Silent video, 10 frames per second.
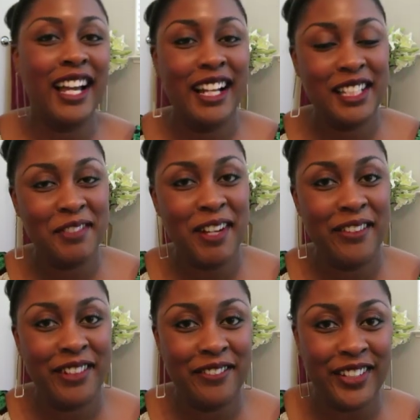that is my
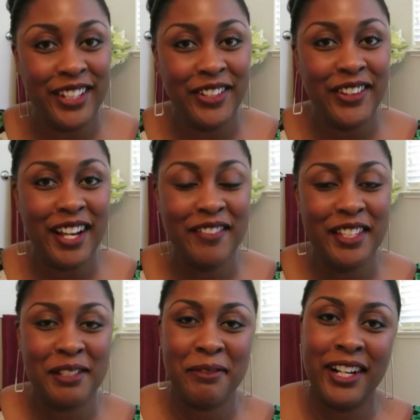review of
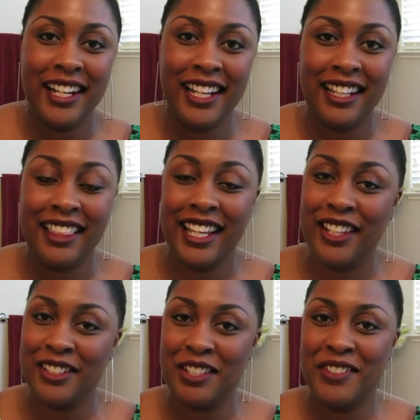this product.
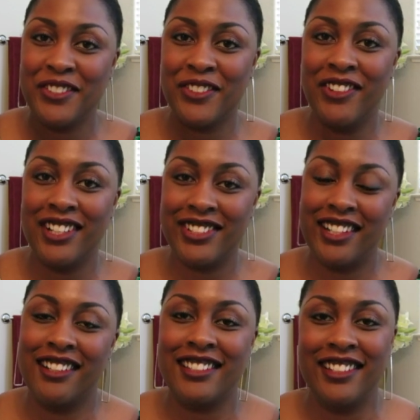Thank you so much for watching
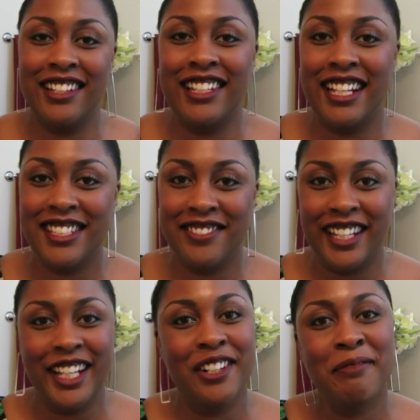and I'll see you on the next
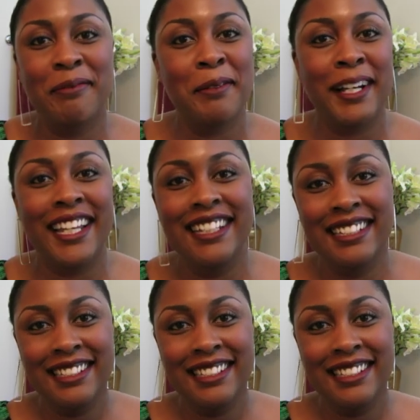video. Bye-bye.